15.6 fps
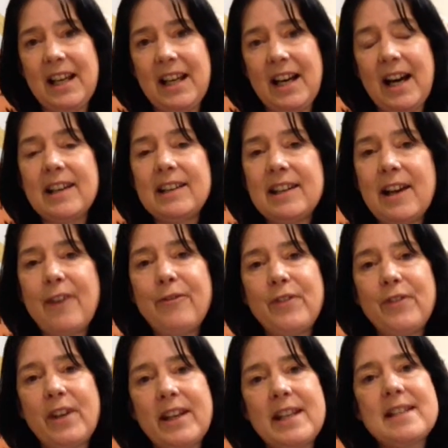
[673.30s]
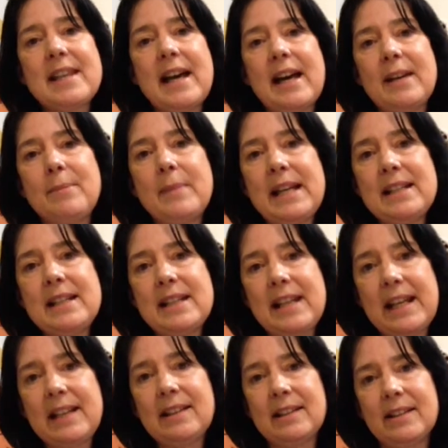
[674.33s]
and love that it's handmade in
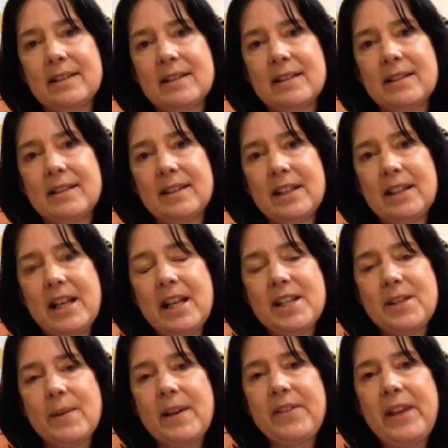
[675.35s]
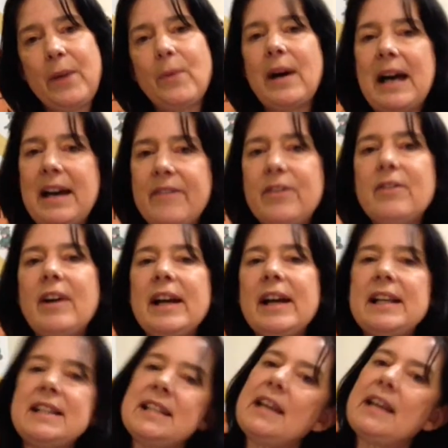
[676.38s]
England. So I think whatever
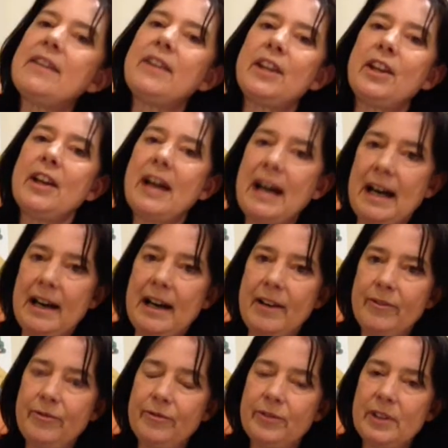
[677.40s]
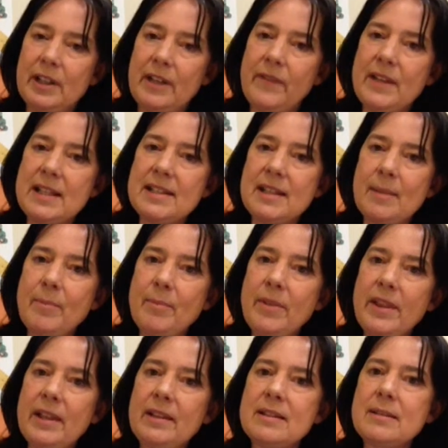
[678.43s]
idea that you have, if it's
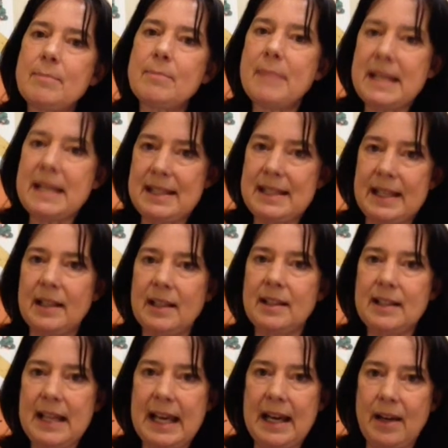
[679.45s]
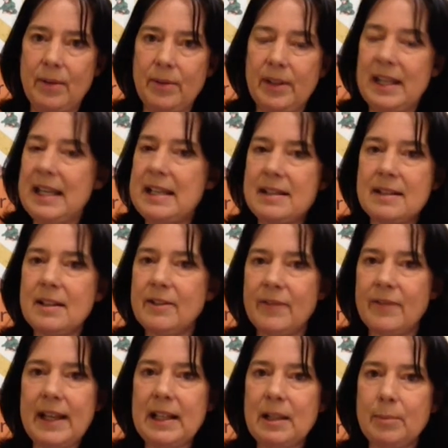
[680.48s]
something that's missing now that isn't
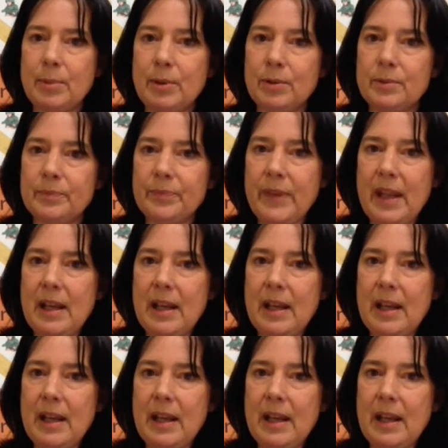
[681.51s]
available,